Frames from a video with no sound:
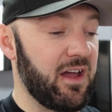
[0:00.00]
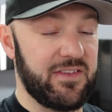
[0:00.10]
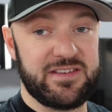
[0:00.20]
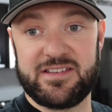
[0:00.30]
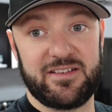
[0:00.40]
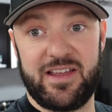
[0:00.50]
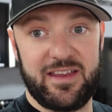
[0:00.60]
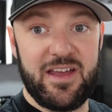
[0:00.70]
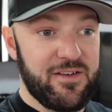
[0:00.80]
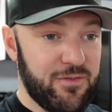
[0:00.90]
This isn't
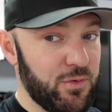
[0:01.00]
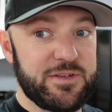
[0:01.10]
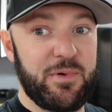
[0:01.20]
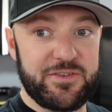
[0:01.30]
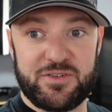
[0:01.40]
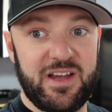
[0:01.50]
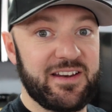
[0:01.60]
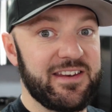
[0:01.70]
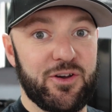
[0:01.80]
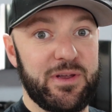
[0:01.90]
like fully sponsored kind
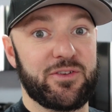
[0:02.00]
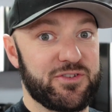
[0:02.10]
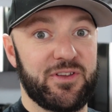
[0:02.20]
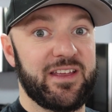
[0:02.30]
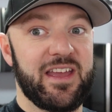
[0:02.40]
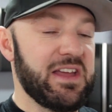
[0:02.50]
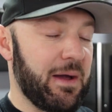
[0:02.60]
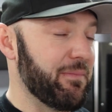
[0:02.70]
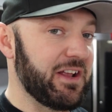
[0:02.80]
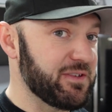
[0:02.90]
of deal either. So like,
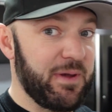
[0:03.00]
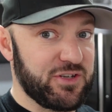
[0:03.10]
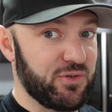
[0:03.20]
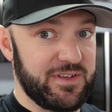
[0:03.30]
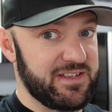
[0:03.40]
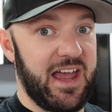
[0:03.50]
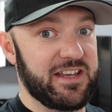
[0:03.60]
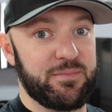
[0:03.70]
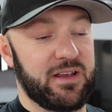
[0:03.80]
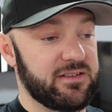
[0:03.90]
I'm not special in this
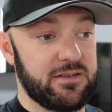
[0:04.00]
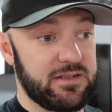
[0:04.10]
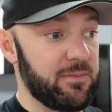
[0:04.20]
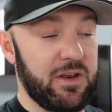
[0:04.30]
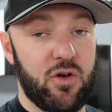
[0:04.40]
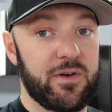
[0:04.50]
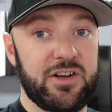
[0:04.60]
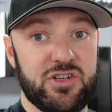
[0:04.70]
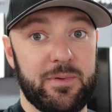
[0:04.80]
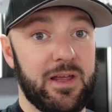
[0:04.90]
aspect. So they sent me an overnight
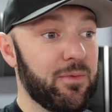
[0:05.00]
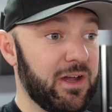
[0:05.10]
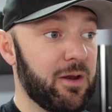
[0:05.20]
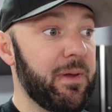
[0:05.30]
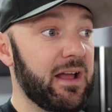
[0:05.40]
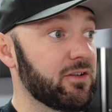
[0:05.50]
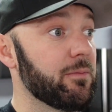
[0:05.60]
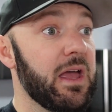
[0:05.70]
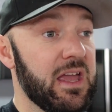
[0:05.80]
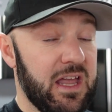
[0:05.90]
shipping label, got it back to them,
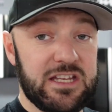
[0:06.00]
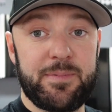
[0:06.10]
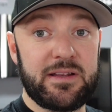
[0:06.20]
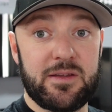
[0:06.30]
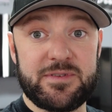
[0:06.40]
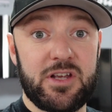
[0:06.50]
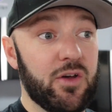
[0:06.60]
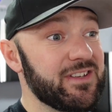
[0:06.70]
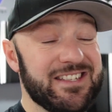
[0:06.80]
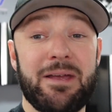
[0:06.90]
inspect
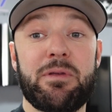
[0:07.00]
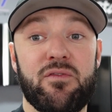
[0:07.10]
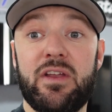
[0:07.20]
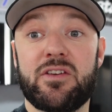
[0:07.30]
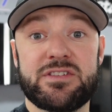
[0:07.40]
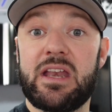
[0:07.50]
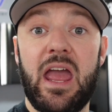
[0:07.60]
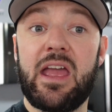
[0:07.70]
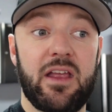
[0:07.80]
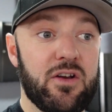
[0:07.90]
themselves, sent me a video saying,
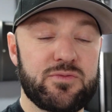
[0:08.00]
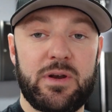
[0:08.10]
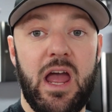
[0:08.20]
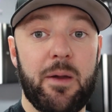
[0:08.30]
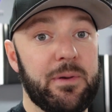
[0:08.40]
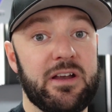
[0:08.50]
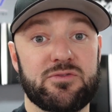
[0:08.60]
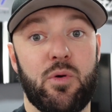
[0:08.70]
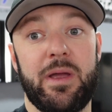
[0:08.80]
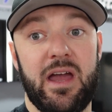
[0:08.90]
hey, here's what happened. Here's
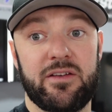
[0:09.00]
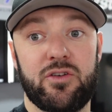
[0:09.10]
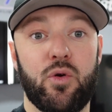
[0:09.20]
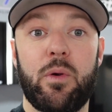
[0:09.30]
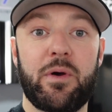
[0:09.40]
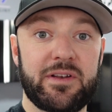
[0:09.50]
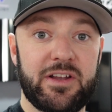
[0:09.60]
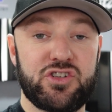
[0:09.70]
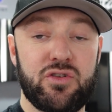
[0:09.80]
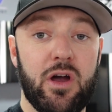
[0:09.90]
what we had to do. We wanted to
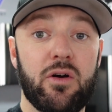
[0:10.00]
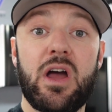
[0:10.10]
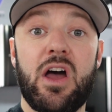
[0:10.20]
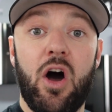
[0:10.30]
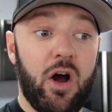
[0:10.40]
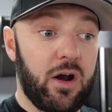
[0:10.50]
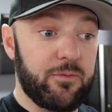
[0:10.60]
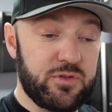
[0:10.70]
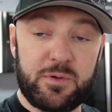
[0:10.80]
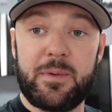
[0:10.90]
let you know. I
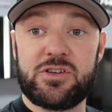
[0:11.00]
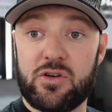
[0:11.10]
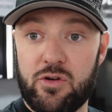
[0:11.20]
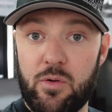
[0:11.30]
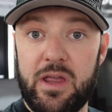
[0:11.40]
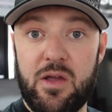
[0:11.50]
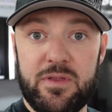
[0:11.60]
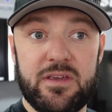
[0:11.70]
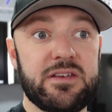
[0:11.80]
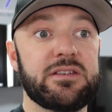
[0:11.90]
just want to make sure you're okay
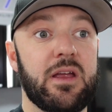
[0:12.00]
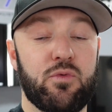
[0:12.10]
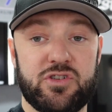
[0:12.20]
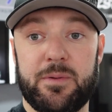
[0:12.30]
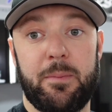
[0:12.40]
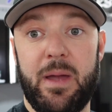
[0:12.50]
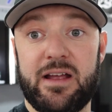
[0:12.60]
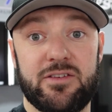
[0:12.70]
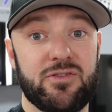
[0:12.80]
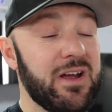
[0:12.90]
with this and we'll ship it
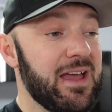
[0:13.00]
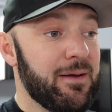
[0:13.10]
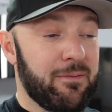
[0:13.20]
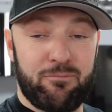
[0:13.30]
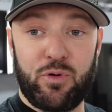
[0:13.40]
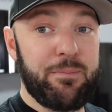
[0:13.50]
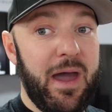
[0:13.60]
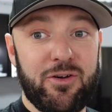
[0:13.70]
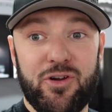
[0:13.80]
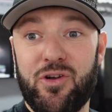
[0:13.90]
back to you.
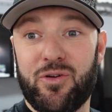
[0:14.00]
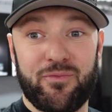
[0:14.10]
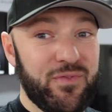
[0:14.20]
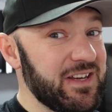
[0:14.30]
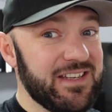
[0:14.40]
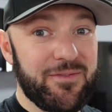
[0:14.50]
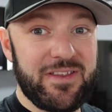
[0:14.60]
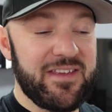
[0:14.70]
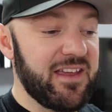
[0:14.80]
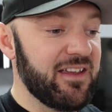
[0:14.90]
Repowder coater, fixed
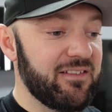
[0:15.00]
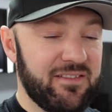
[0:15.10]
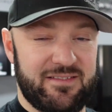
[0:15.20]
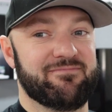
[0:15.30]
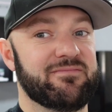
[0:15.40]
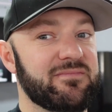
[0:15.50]
everything.